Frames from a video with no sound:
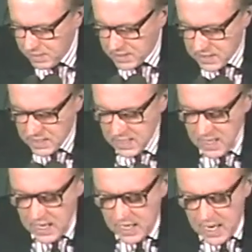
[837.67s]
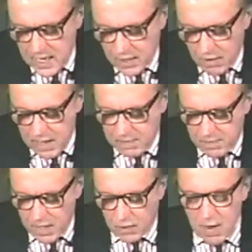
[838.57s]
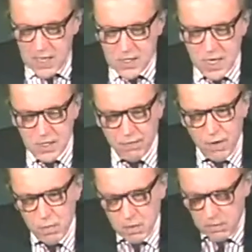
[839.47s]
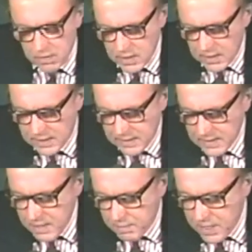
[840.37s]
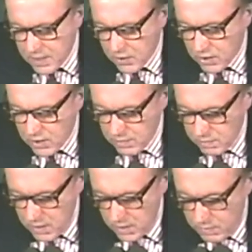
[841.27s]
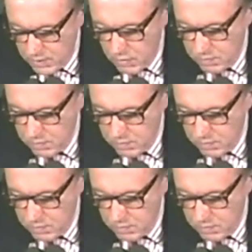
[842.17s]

But he had a great sense of humour, Peter Cook, and we all